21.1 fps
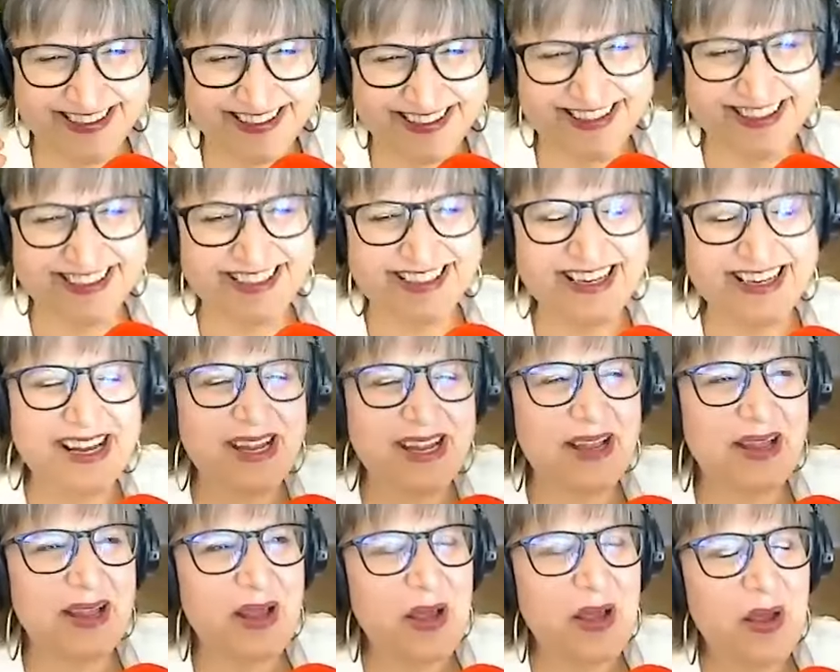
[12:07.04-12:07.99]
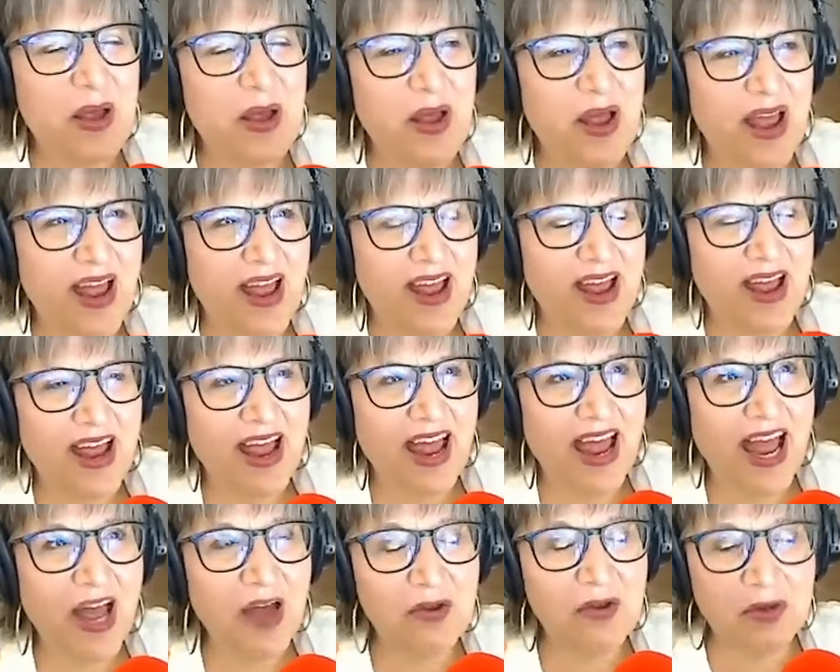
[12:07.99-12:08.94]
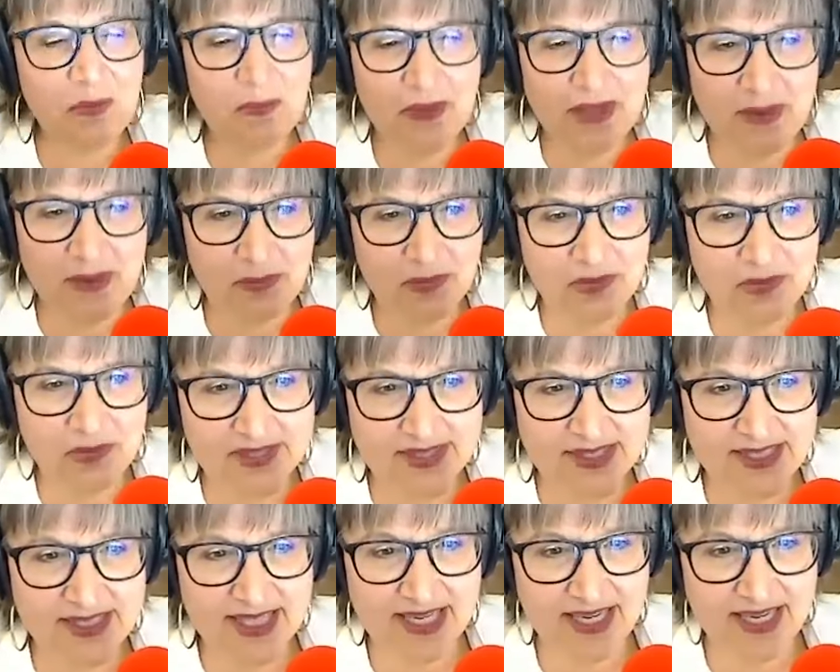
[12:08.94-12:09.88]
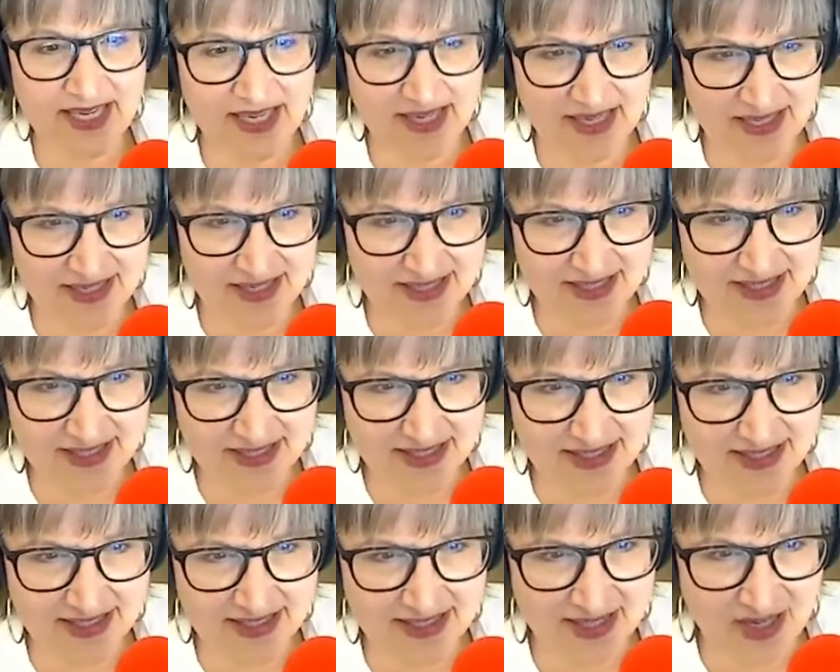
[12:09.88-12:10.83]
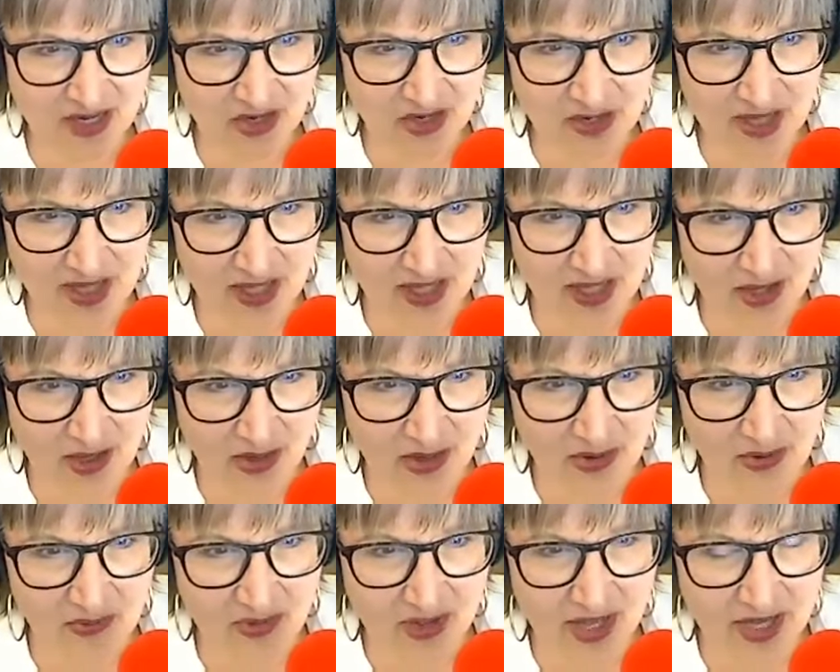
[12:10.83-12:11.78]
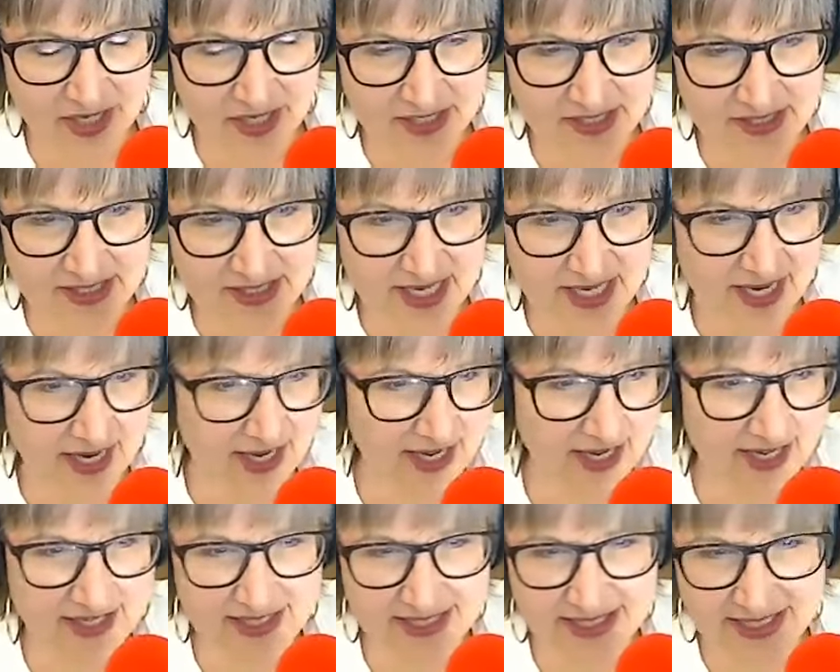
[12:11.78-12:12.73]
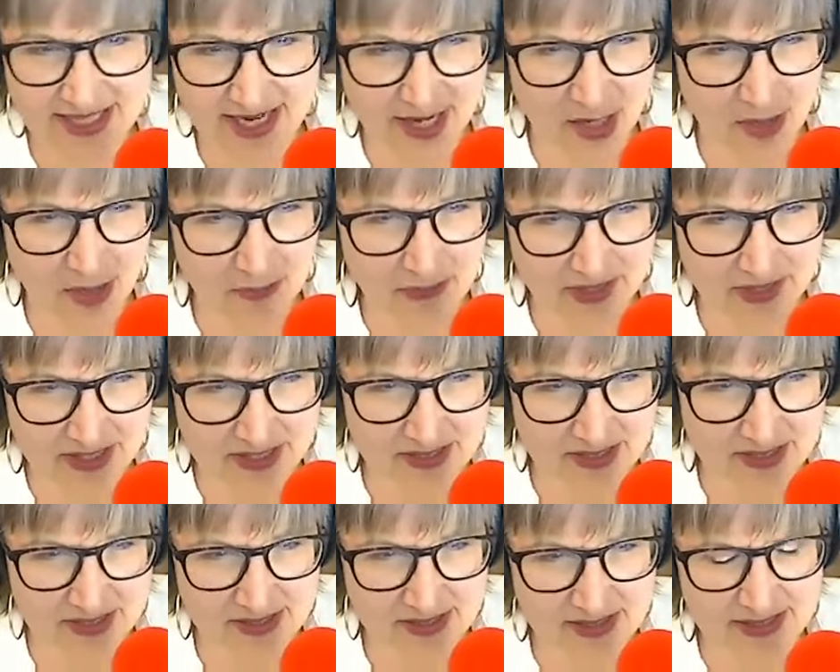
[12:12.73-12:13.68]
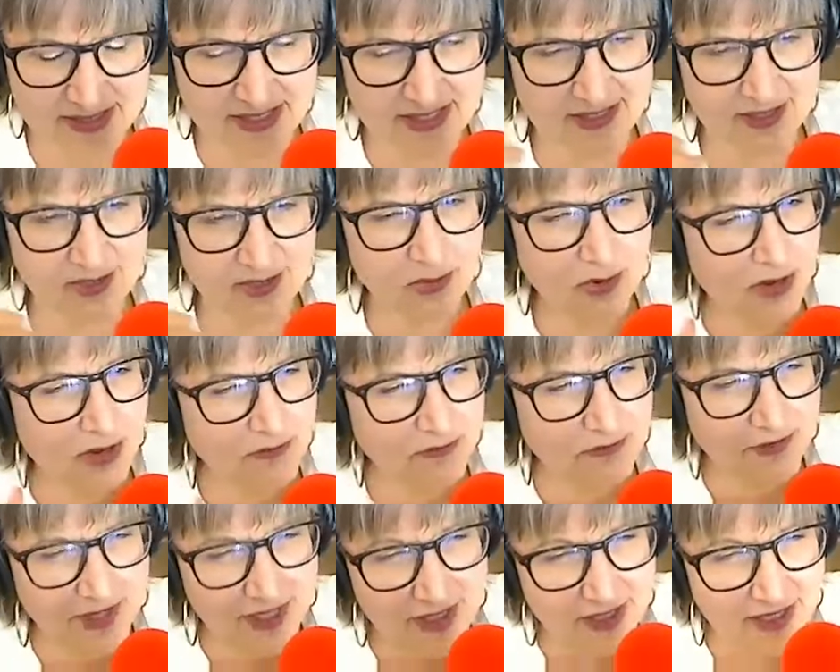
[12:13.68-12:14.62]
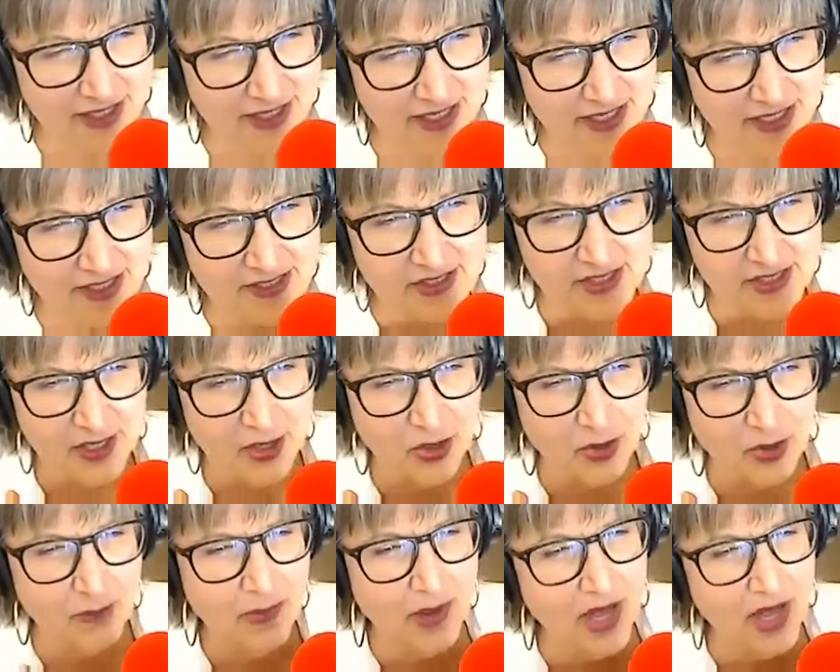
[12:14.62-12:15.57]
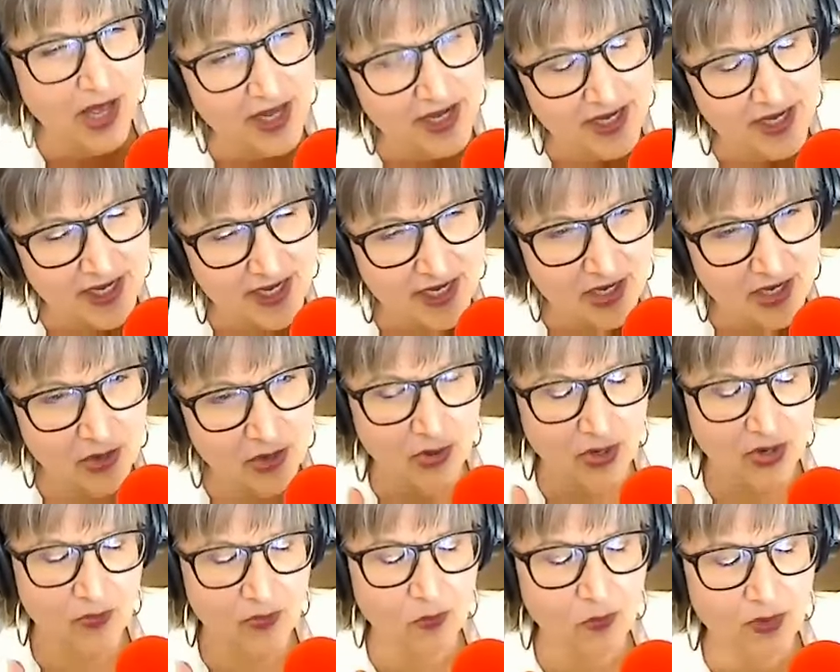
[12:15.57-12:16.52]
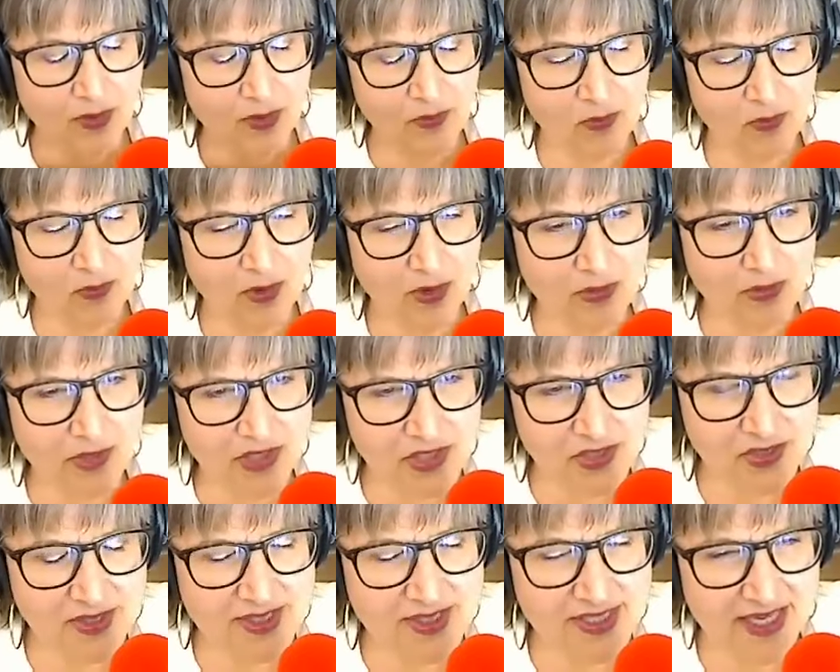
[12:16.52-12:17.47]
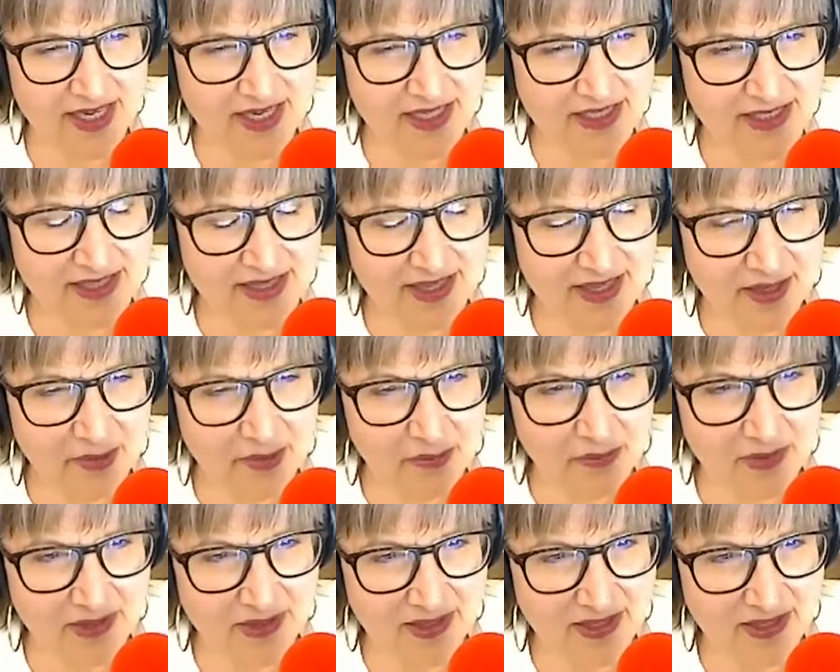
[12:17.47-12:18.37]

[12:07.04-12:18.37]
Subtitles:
mm-hmm. How do people see their ego on a day in and day out basis? Is it through our feelings in our body, or what would you say to them?